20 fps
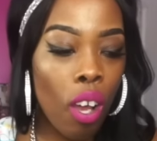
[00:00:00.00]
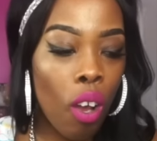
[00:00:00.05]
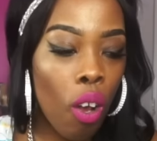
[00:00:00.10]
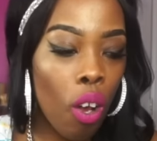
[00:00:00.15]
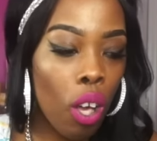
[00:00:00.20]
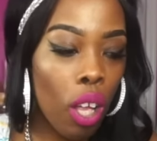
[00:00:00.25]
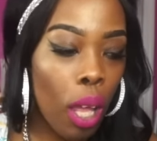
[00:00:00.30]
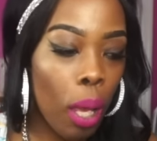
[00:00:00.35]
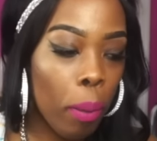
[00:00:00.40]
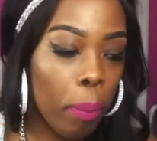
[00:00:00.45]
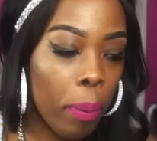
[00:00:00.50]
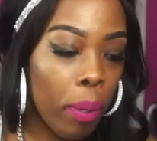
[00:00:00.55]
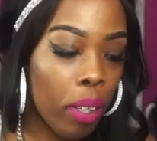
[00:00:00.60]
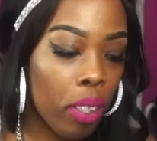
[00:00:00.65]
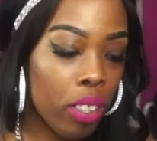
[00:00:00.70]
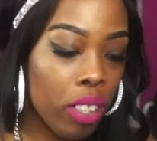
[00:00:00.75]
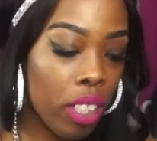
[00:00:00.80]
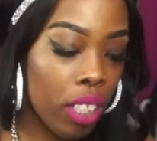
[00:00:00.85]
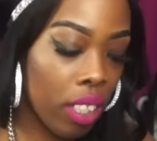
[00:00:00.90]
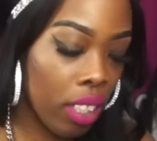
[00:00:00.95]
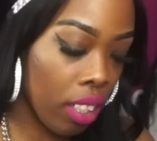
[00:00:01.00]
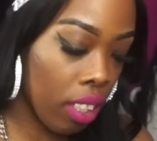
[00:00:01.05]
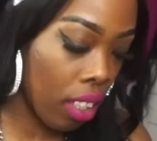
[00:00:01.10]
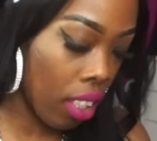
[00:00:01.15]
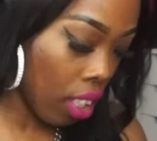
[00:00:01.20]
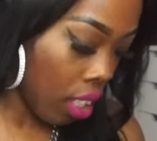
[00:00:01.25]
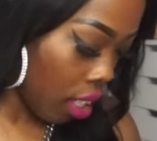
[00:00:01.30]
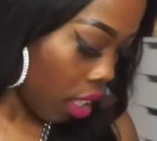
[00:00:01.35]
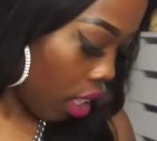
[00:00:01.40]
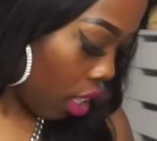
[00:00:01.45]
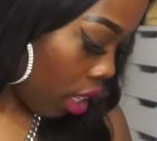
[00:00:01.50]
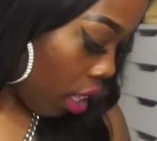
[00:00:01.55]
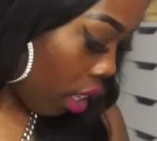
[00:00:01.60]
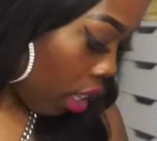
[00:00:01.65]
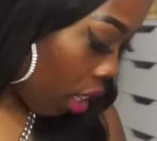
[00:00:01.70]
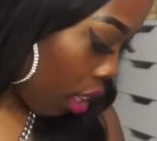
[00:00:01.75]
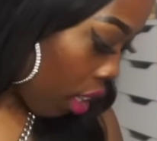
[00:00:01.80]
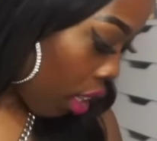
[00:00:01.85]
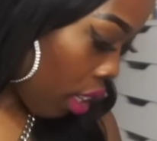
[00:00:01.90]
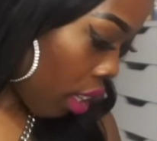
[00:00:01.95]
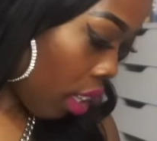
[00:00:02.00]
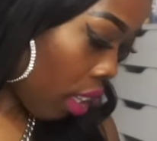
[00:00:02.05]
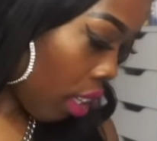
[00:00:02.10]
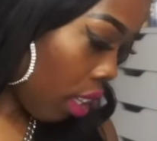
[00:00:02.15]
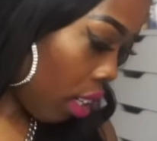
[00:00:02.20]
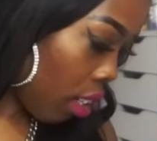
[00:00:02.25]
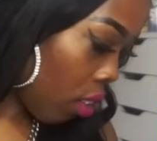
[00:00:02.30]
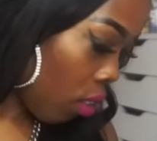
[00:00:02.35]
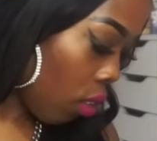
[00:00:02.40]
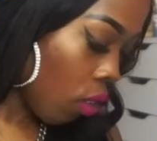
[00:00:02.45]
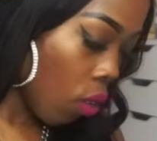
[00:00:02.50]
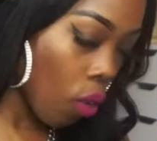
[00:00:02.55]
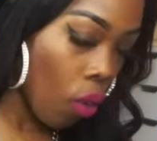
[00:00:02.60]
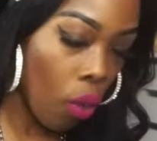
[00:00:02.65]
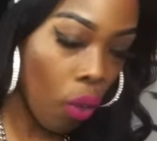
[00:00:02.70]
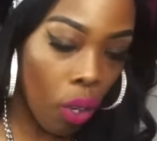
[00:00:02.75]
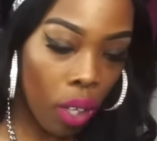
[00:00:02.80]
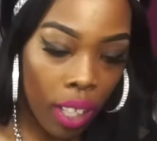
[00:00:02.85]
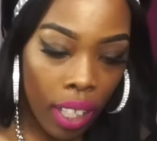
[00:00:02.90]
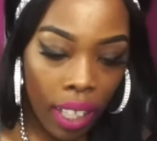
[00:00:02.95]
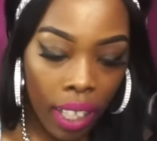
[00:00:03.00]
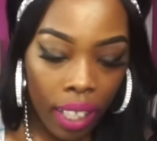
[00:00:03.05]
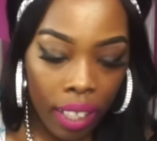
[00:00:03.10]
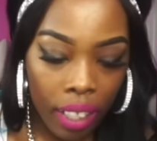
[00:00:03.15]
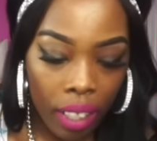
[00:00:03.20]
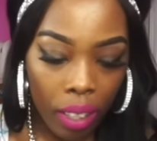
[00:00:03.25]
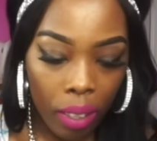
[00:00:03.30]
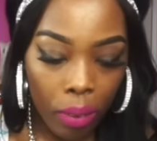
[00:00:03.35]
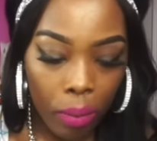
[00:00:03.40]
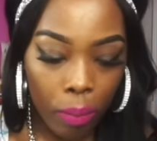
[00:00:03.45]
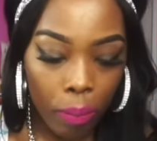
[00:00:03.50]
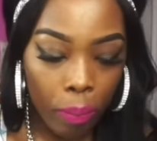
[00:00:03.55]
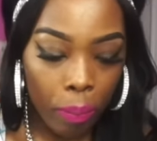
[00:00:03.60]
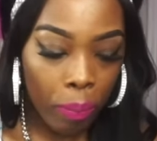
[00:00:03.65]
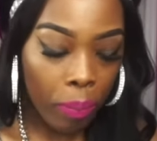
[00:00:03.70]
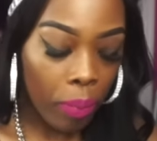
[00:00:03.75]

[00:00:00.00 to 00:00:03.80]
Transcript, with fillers: all I purchased in Orlando.